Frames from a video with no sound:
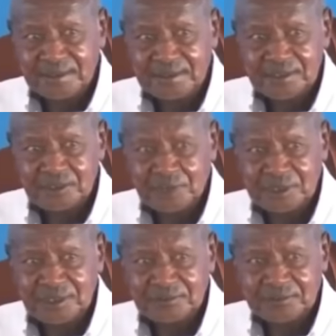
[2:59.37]
That is
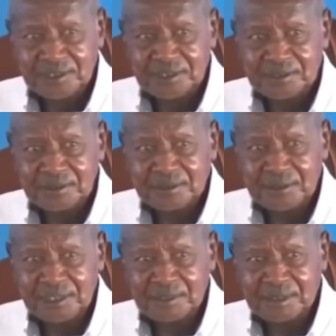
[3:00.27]
when the first
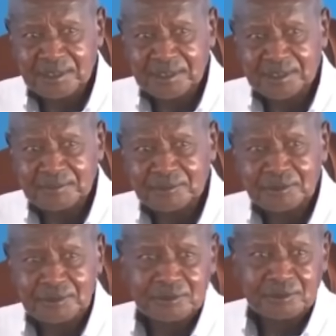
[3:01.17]
white man came
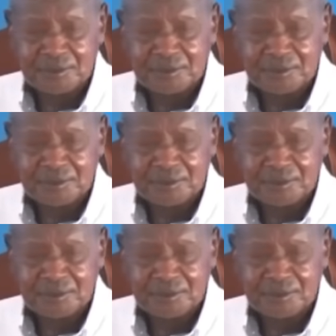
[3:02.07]
to the